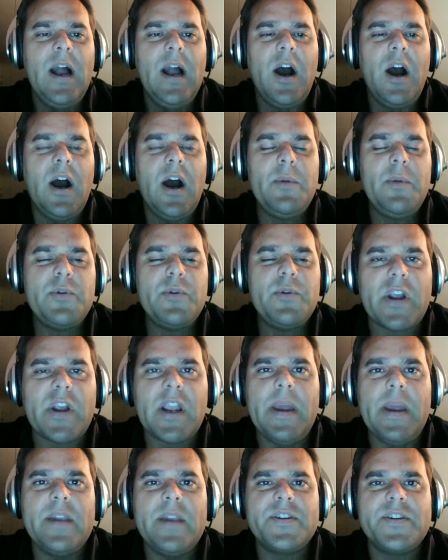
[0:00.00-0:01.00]
I would
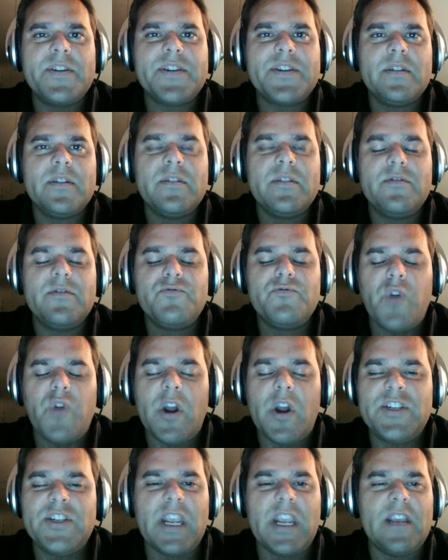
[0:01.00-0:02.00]
recommend
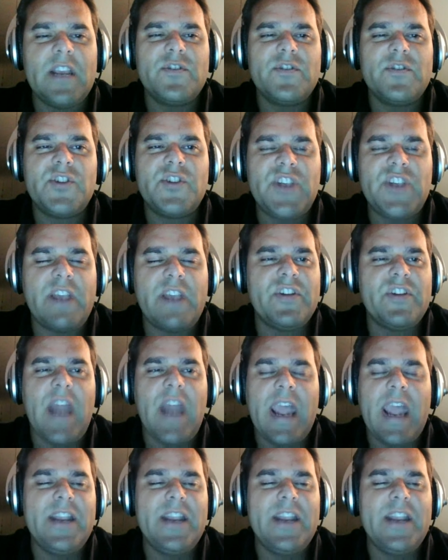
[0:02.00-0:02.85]
writing 7,